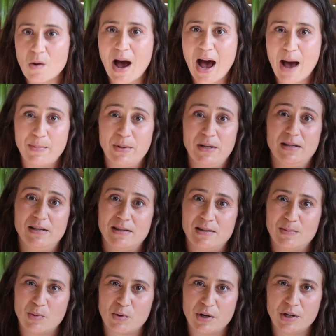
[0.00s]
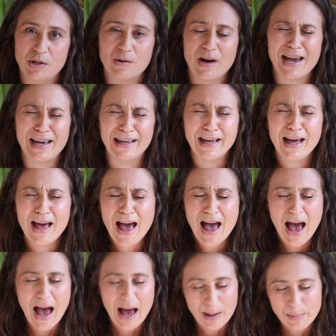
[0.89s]
happy to support you. I
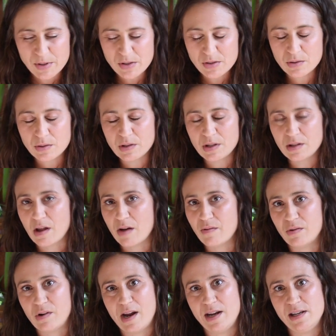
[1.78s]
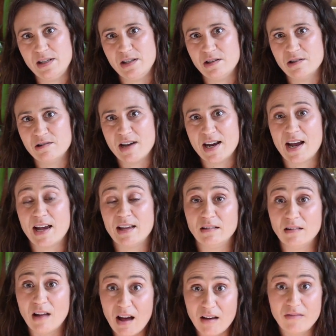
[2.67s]
absolutely love what I do, and I
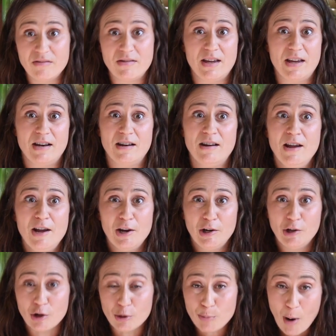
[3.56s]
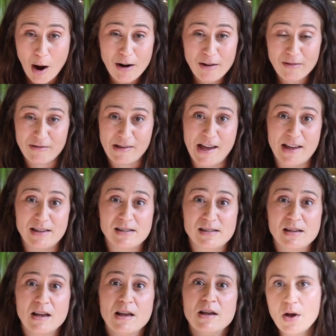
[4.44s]
love that you're part of
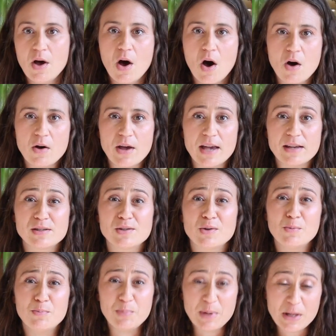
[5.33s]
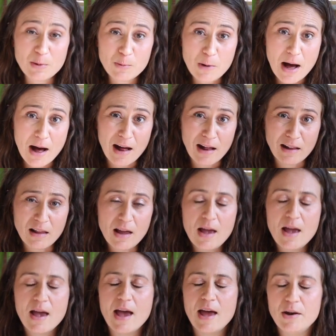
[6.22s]
this. Okay, so be well,
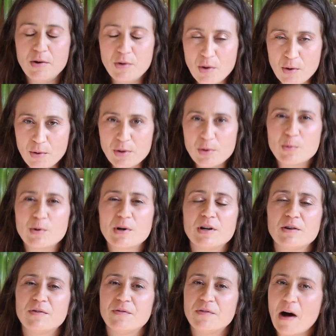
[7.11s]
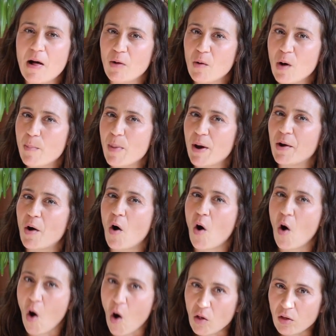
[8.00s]
and know that we're gonna follow up on
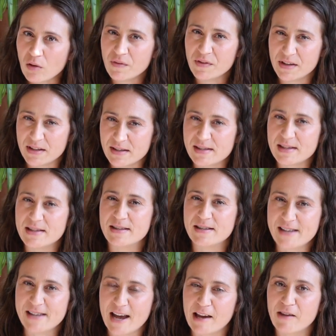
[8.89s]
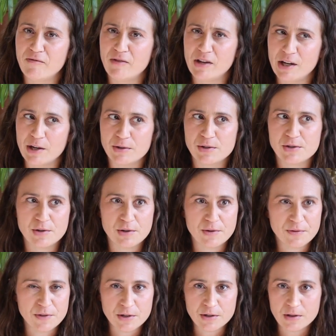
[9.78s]
all of this second video. So
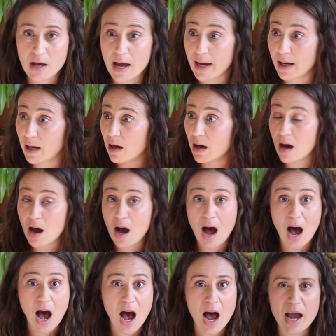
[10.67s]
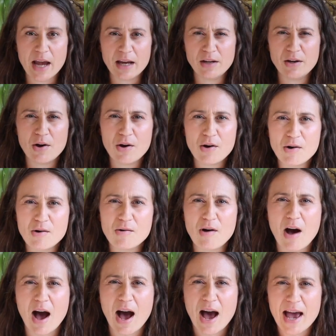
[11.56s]
if you're like, I
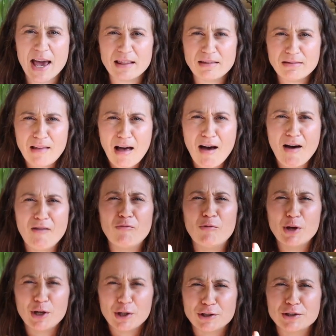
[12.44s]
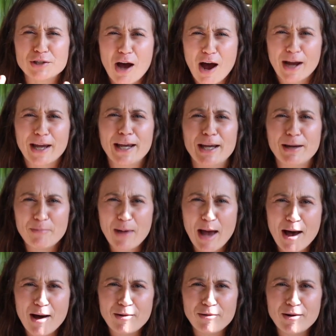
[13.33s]
know I love what you're talking
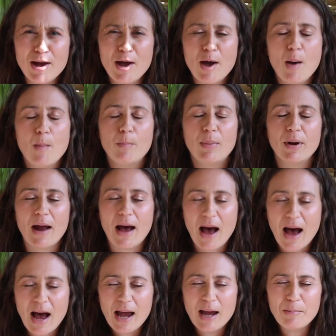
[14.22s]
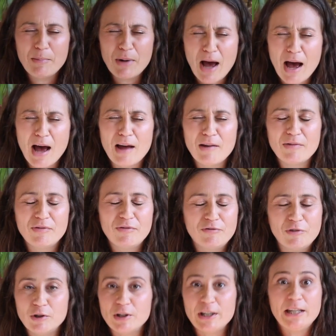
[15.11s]
about, but I'm not
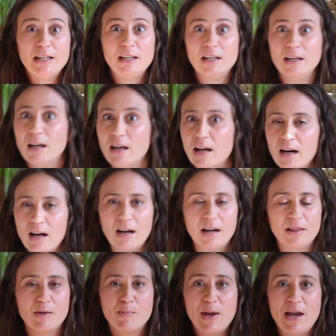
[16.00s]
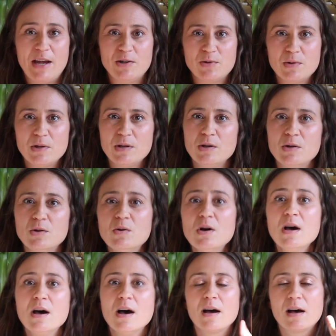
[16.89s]
fully on the page with
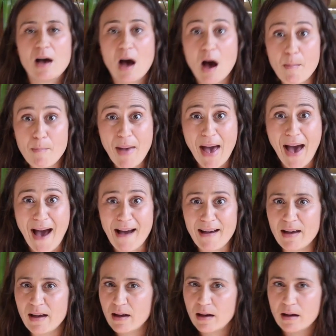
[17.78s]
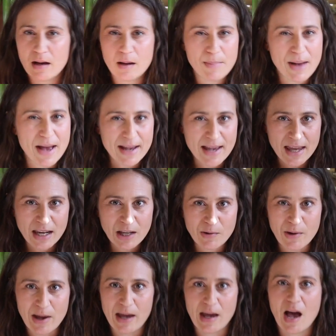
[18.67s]
you, come back. Come back
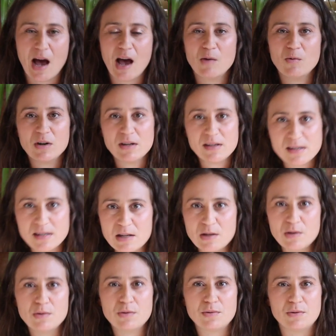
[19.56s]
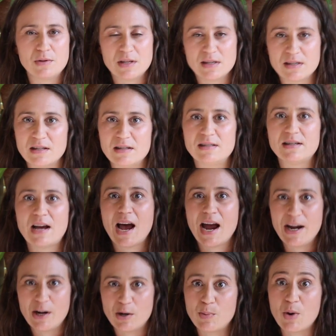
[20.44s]
anyway. I wanna see you through this
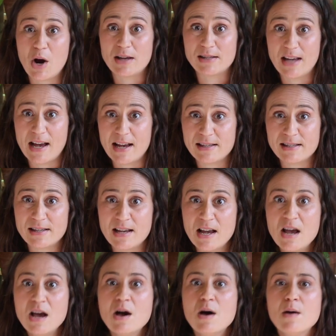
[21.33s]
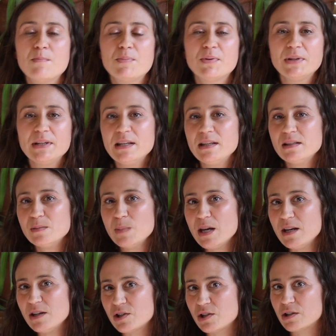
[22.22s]
entire process. Please
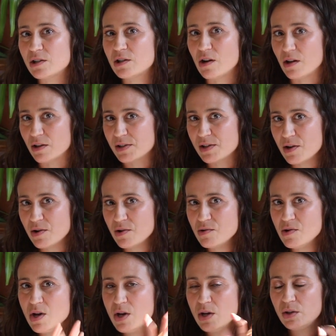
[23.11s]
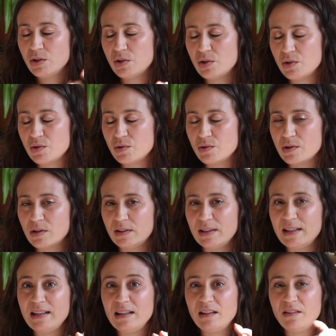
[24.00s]
make sure also to
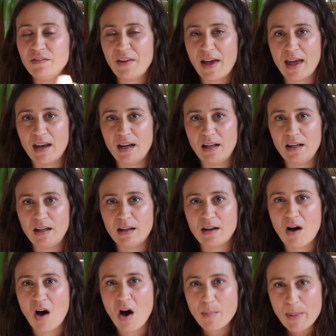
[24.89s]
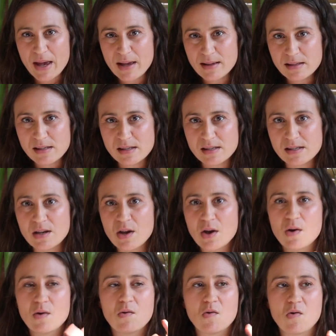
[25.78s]
leave any comments
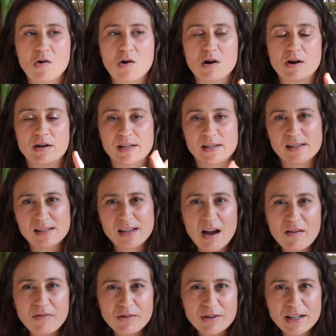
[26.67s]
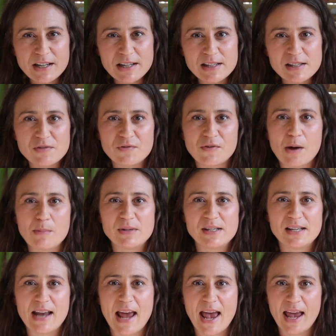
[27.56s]
or discoveries from
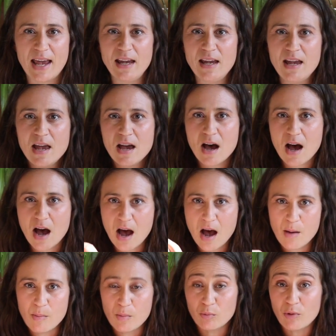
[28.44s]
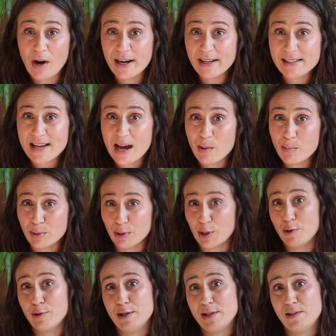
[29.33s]
today right down
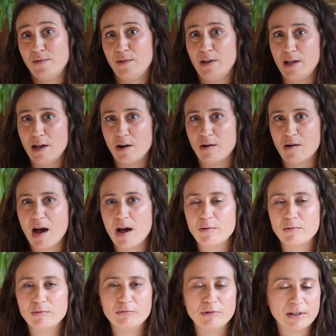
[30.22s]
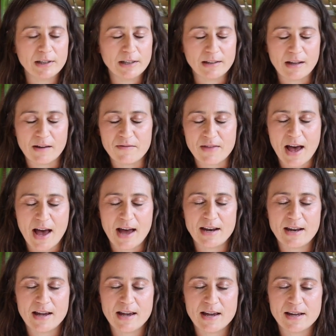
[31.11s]
below this video. I would really love that.
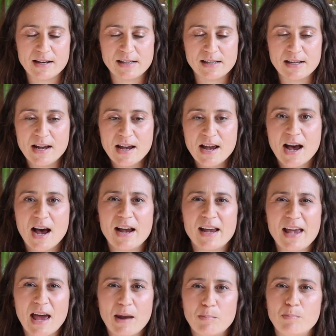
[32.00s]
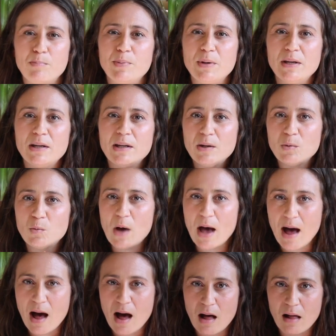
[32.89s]
And again, be
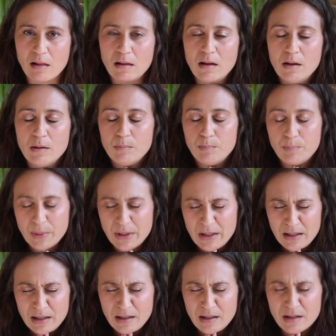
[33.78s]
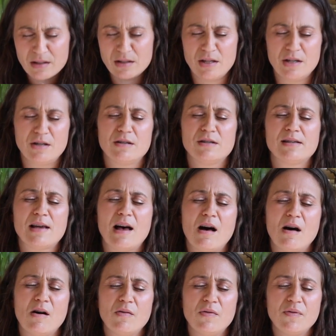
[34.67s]
well, be good to
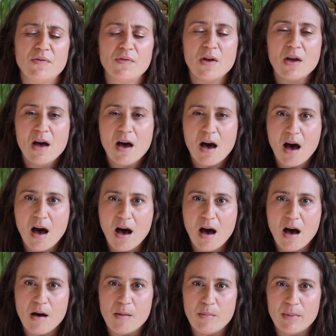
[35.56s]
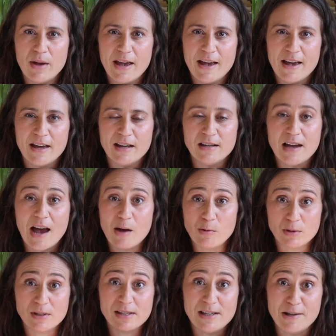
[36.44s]
yourself, and
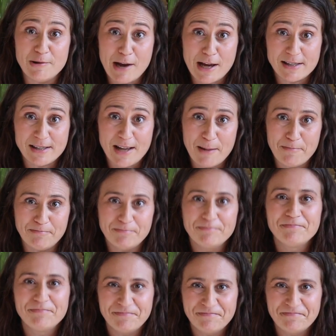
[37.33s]
I will see you next time.